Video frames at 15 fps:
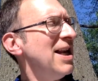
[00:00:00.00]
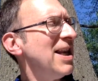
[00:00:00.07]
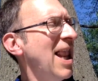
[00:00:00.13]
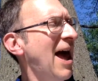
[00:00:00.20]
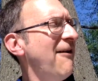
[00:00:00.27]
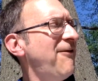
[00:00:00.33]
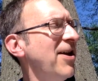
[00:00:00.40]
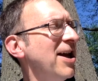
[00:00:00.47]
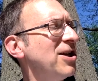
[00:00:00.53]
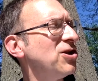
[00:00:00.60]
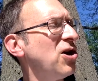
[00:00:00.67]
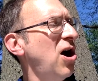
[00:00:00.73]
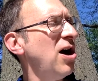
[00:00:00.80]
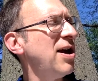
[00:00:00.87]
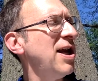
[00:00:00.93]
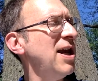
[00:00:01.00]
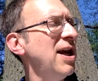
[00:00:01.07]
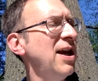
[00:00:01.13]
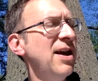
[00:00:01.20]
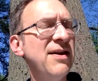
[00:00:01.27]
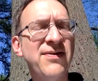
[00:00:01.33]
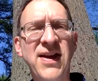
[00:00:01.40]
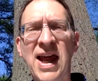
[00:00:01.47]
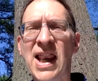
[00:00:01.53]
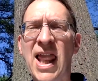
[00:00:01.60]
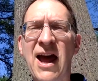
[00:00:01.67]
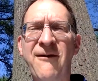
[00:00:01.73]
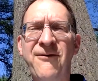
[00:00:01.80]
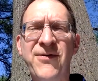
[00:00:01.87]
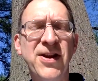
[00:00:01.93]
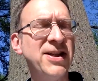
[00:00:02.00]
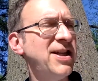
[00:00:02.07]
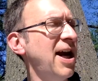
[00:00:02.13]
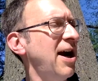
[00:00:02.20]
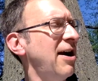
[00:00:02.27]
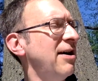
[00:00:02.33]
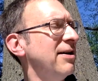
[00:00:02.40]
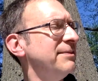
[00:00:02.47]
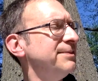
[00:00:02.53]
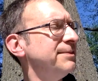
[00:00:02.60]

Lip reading: Laughing and talking, they left the dare.